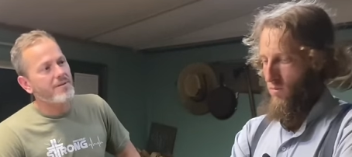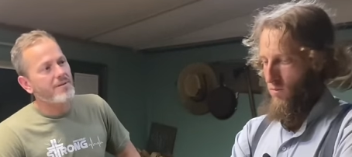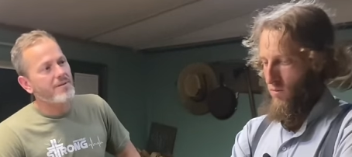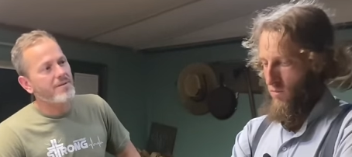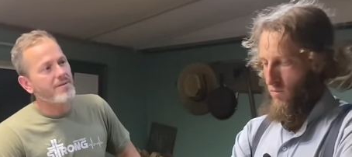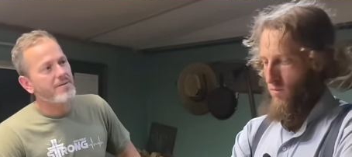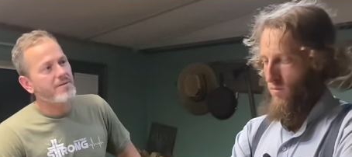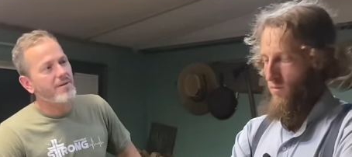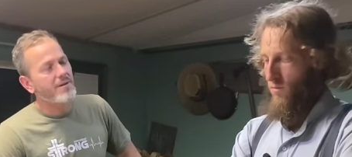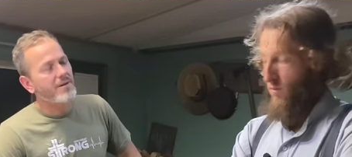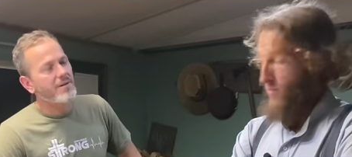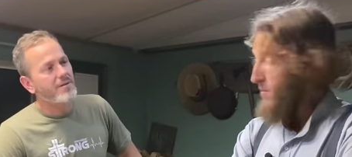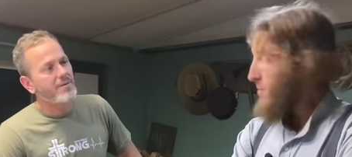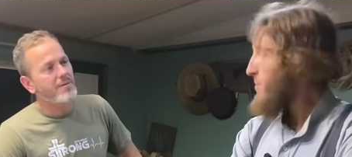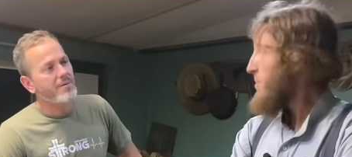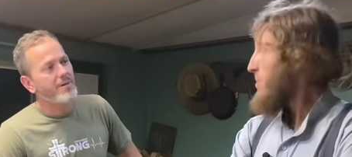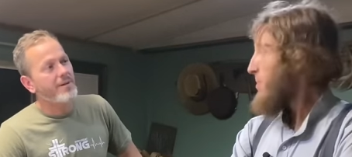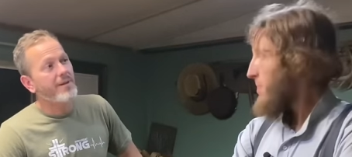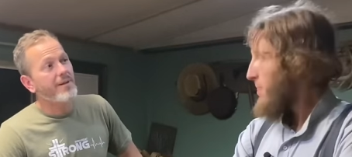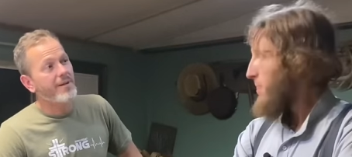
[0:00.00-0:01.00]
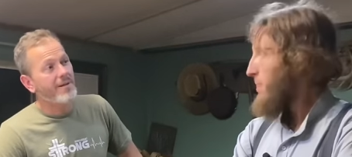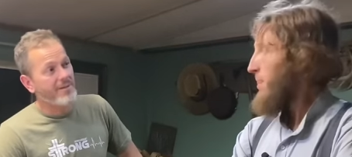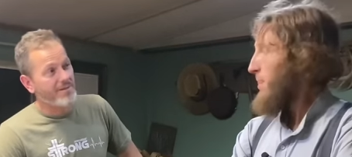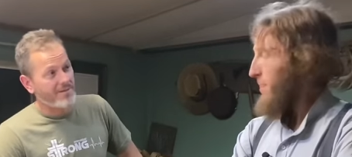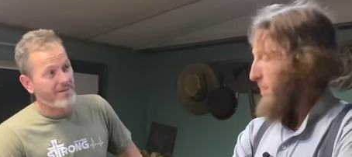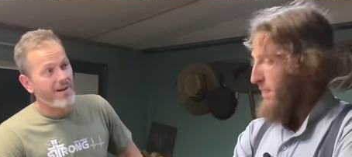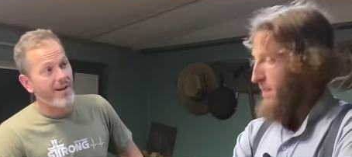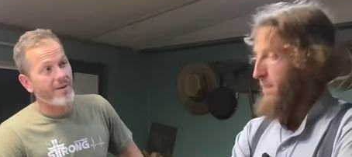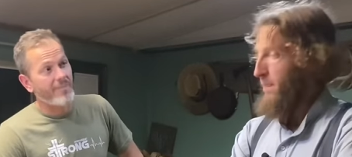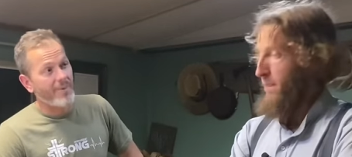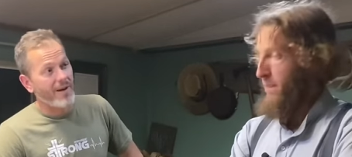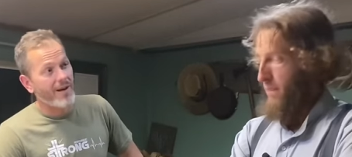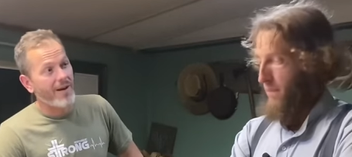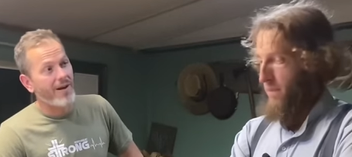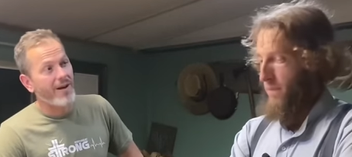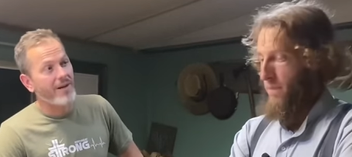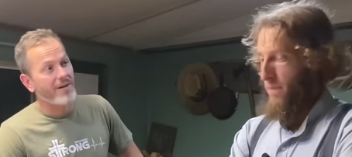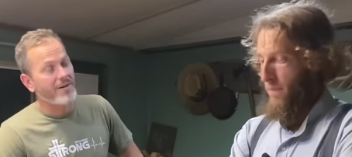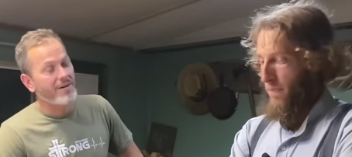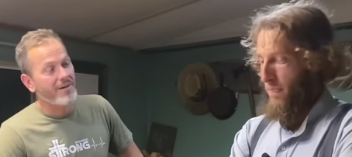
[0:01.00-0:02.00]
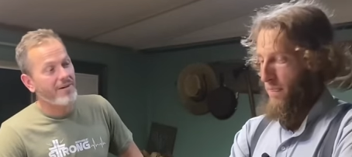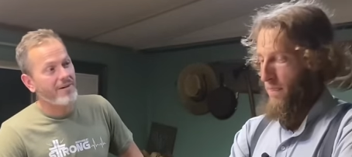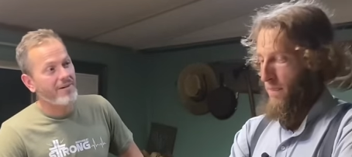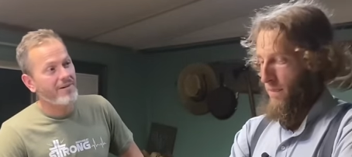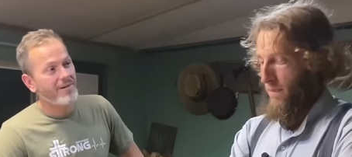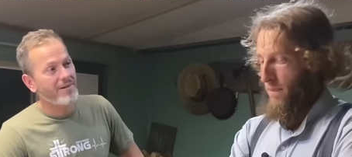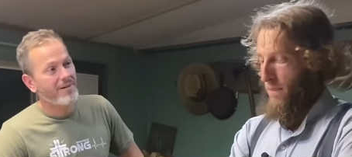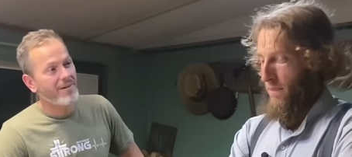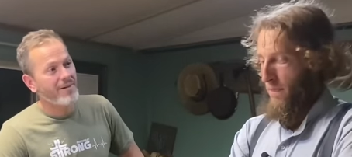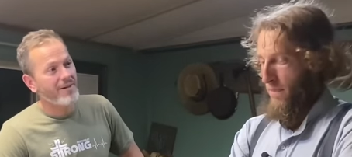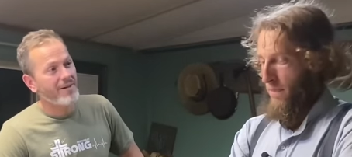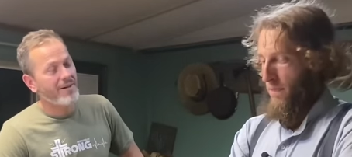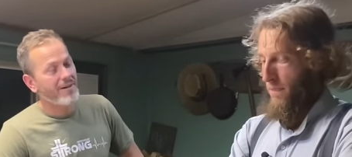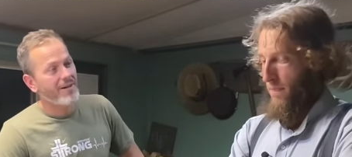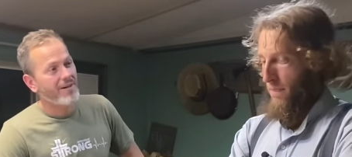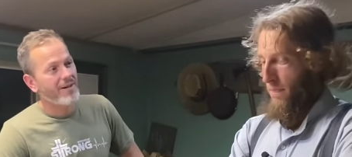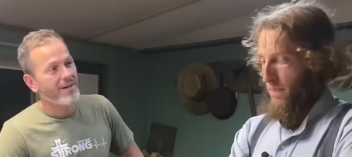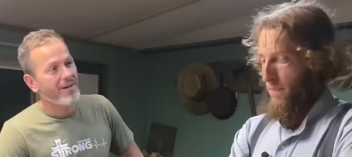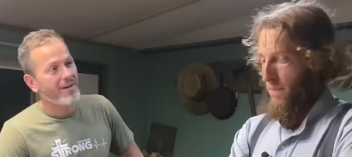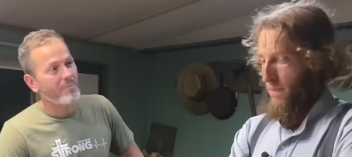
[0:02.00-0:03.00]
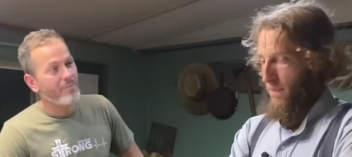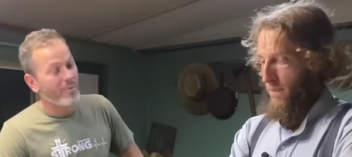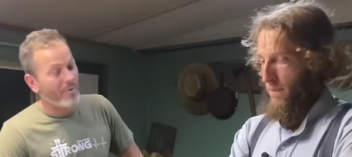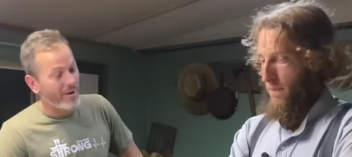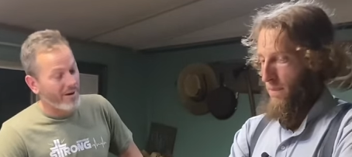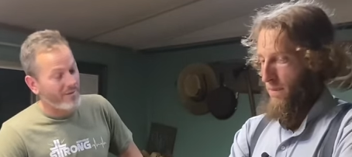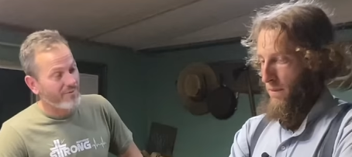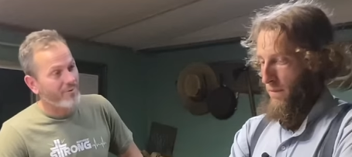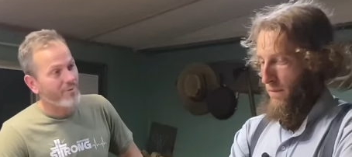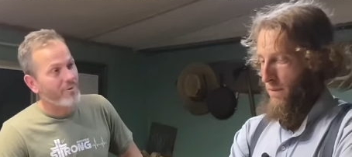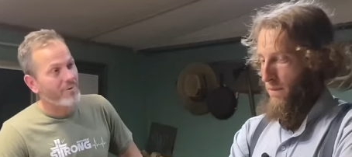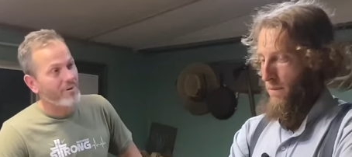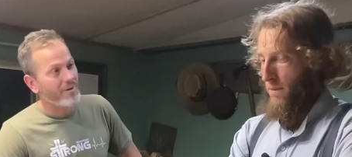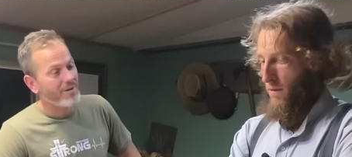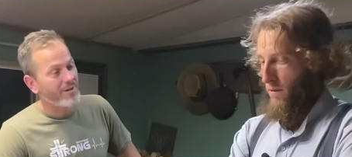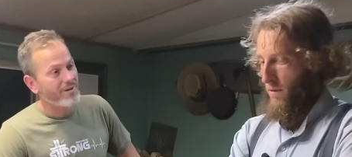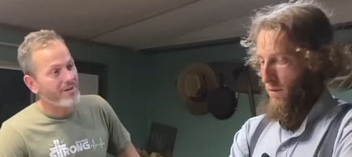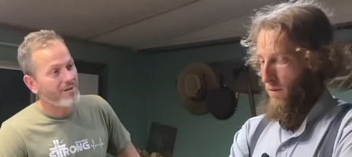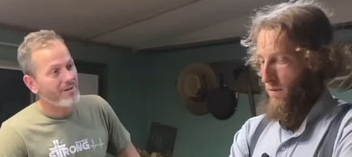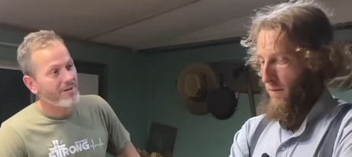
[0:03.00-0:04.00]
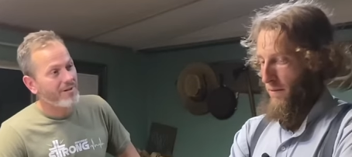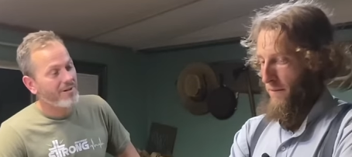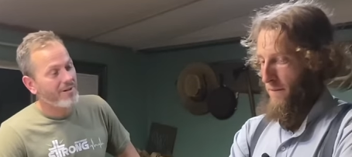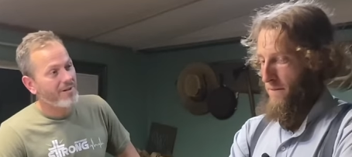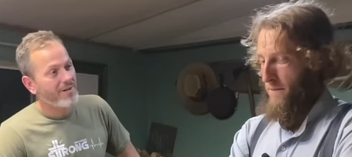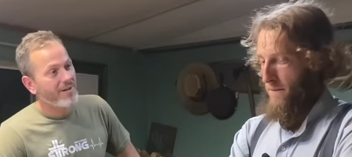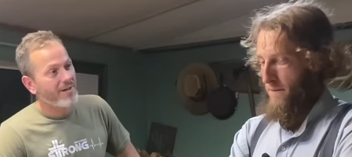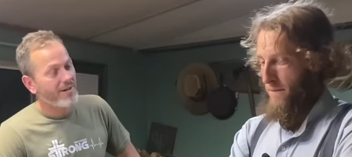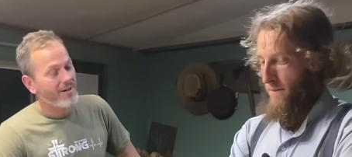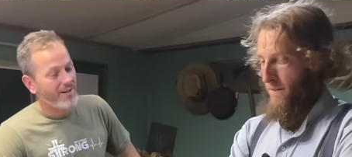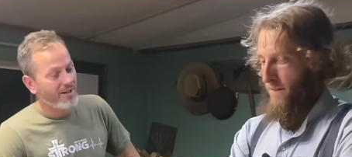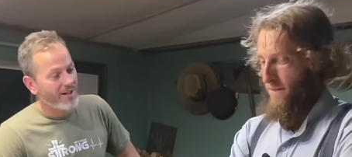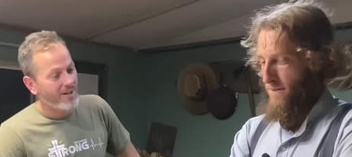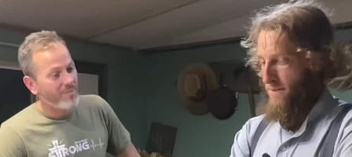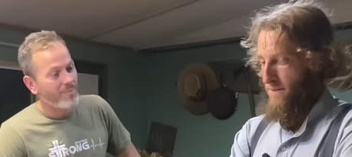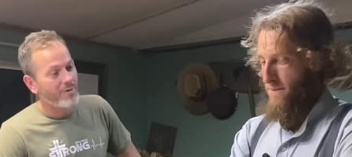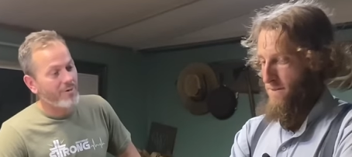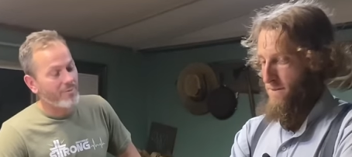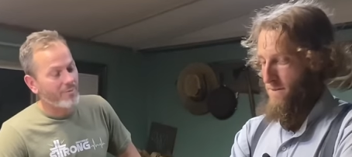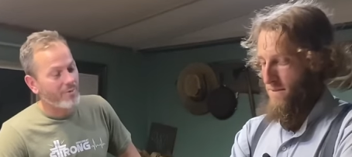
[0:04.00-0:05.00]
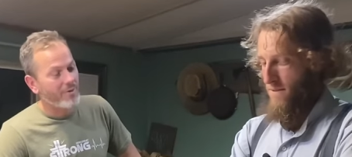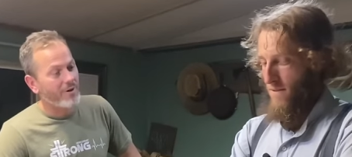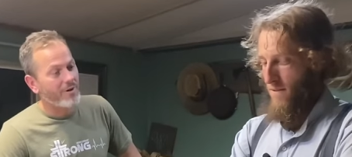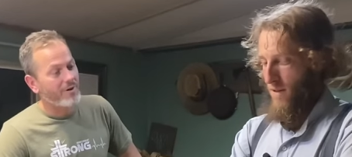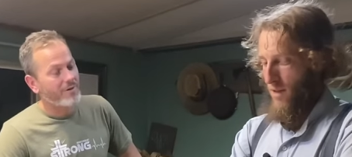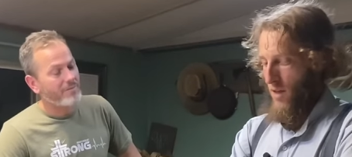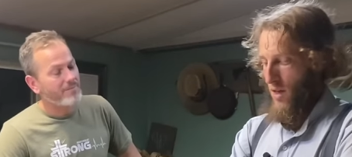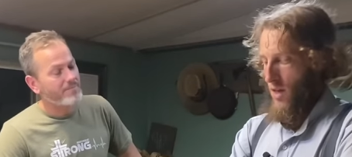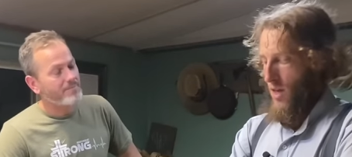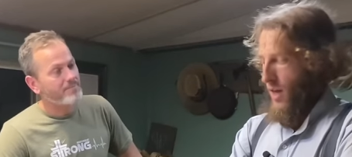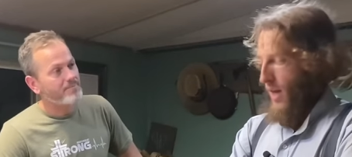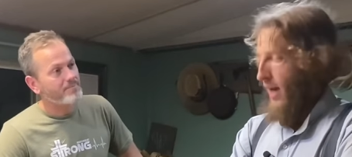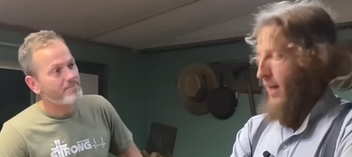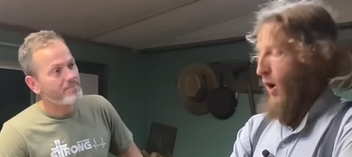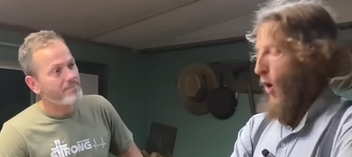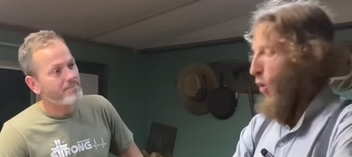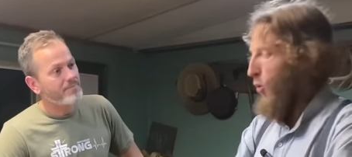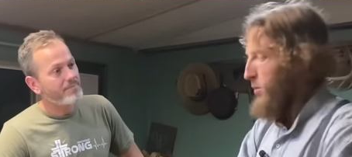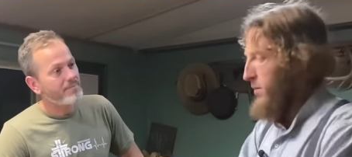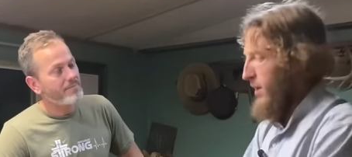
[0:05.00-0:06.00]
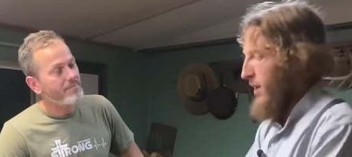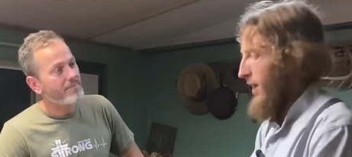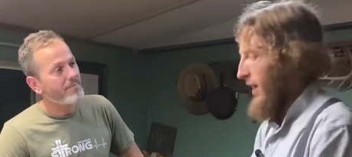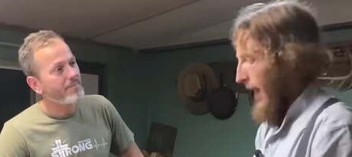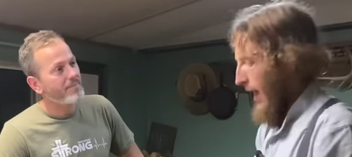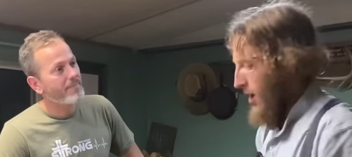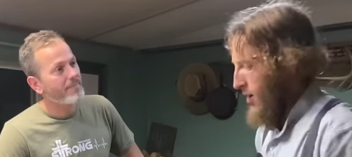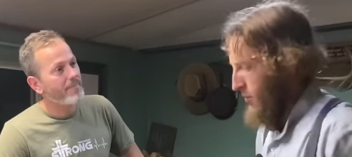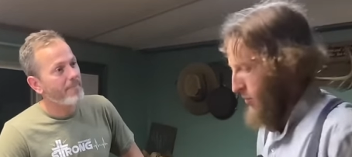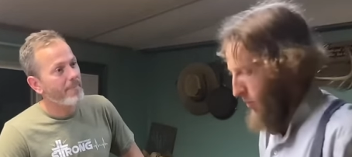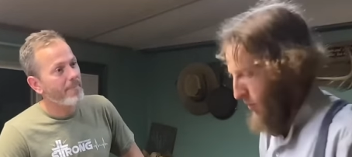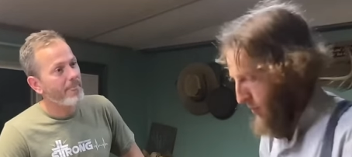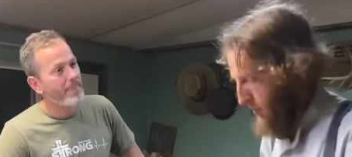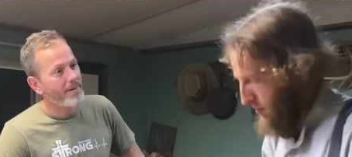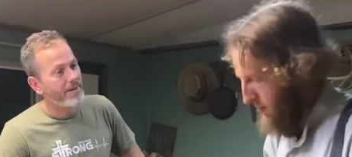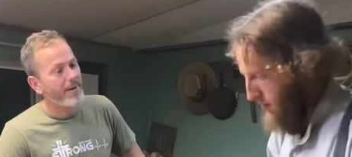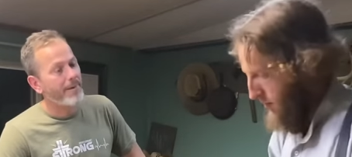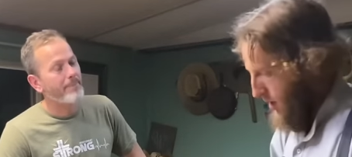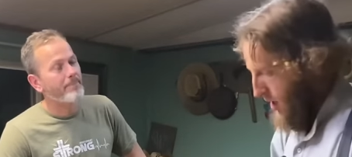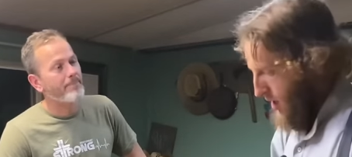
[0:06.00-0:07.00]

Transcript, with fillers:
Speaker 1: So we need to stand behind you, and pray for you, and keep you in prayer,
Speaker 2: and hold me accountable. Yeah.